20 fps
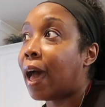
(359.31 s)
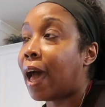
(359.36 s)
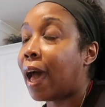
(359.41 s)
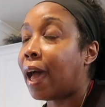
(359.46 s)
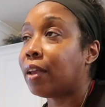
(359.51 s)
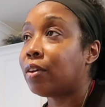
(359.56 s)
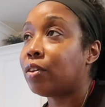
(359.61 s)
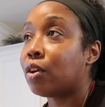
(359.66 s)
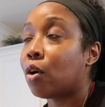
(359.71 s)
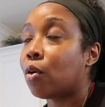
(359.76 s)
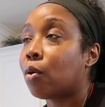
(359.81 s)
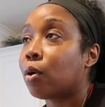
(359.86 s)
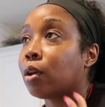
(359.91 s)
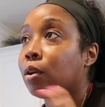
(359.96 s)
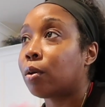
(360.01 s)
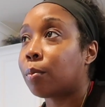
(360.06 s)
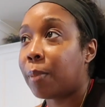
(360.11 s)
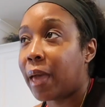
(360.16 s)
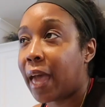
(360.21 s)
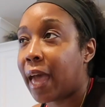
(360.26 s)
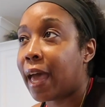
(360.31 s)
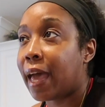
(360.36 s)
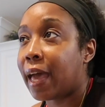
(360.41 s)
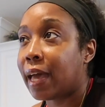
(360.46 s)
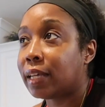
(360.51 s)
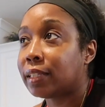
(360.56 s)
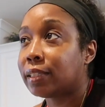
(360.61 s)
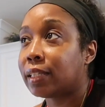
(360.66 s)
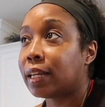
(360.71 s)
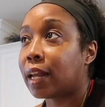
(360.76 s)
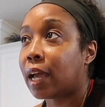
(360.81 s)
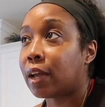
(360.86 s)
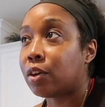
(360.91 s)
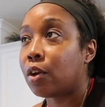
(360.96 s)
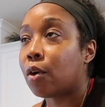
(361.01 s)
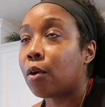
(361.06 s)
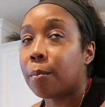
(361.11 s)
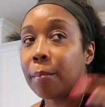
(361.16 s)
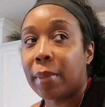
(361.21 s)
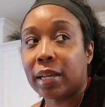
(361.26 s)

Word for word: I know it'll pass and I know I'm